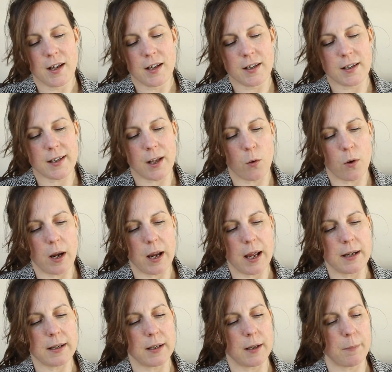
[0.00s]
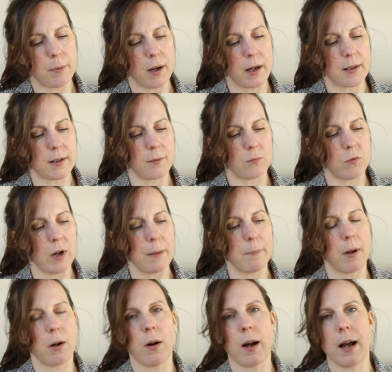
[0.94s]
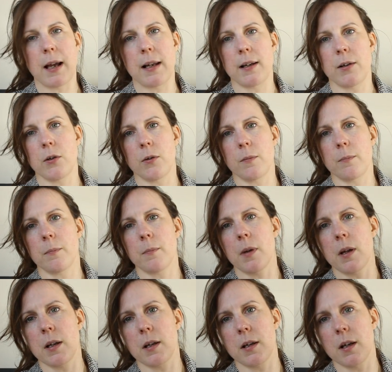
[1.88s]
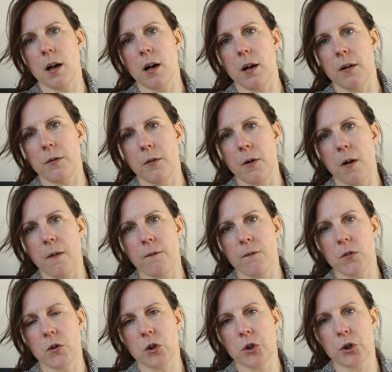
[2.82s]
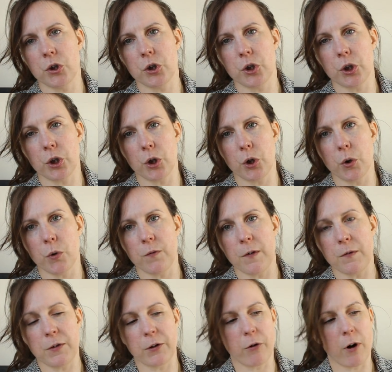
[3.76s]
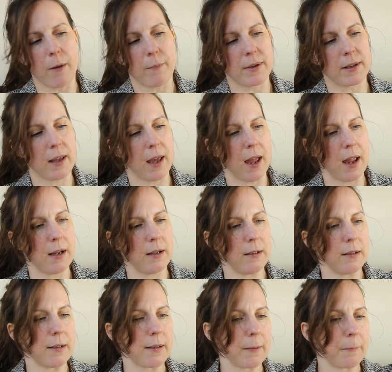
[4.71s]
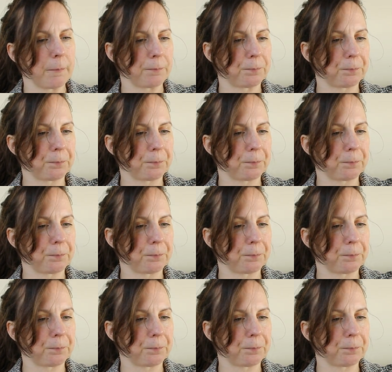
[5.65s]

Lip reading: And so I ended up buying some Rainbow Heirloom yarn, 2 50-gram skeins